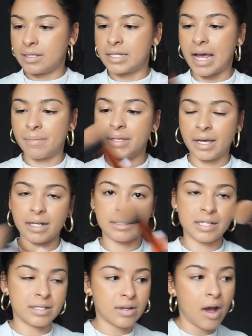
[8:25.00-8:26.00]
dab the
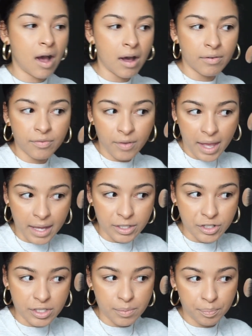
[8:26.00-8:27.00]
excess off
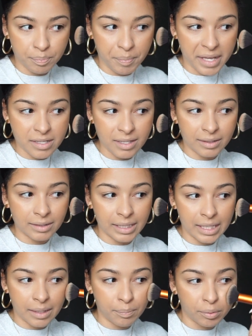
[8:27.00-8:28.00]
and just
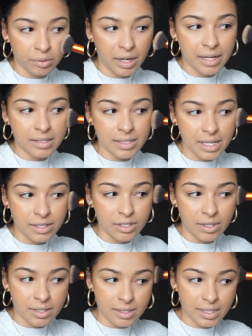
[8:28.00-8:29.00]
basically press
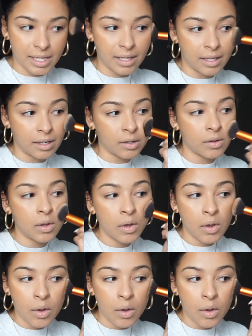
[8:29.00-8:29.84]
into the skin